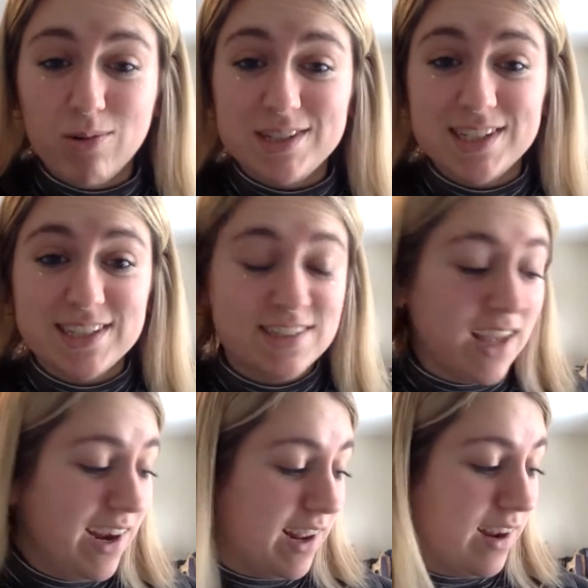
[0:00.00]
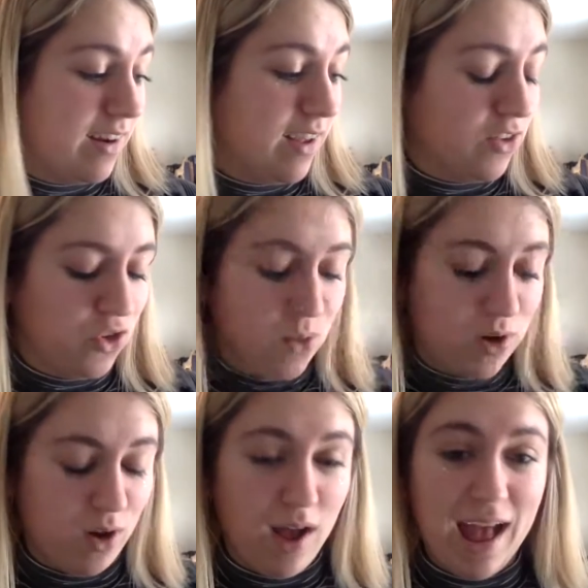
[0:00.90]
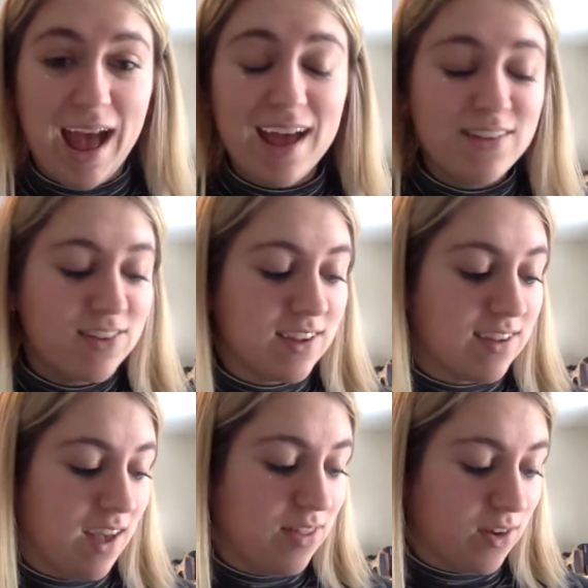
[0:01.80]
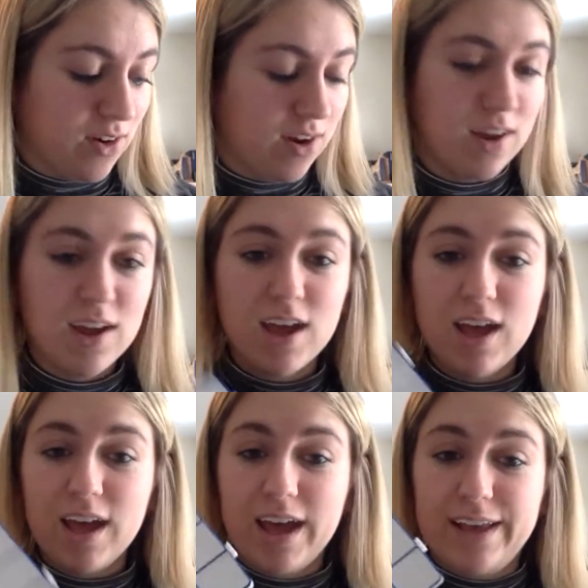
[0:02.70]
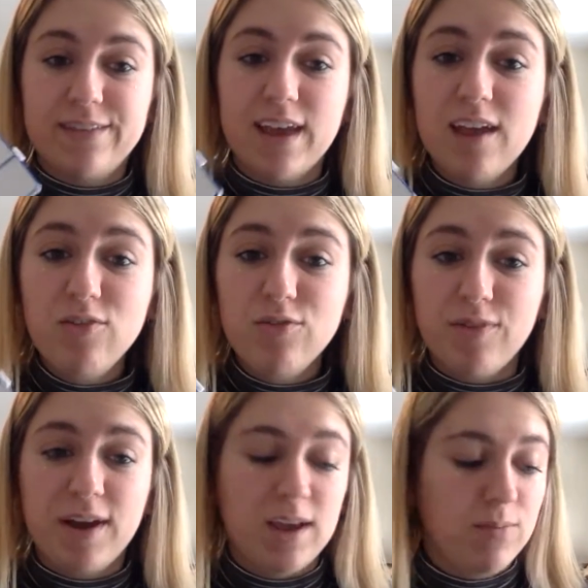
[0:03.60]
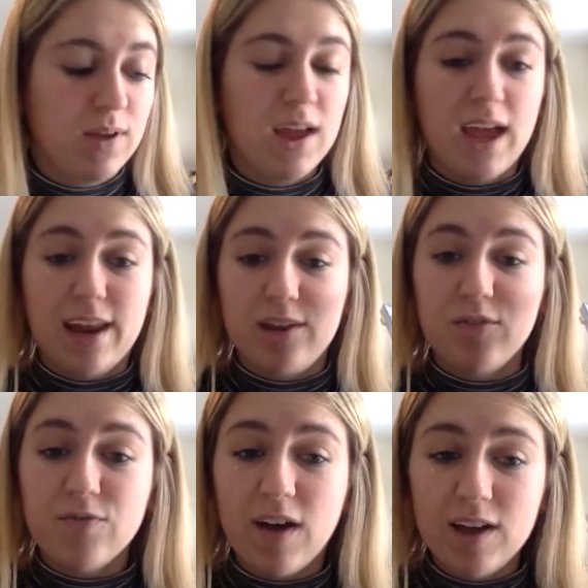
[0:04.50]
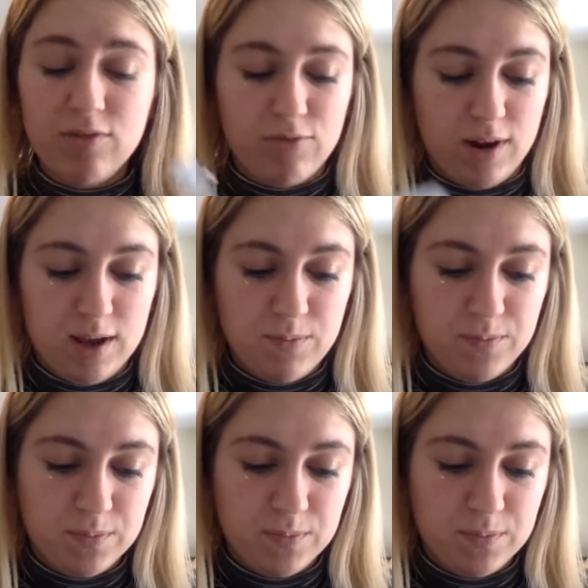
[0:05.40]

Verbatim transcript: what's exciting is you can add together a 10 frame and a 5 frame.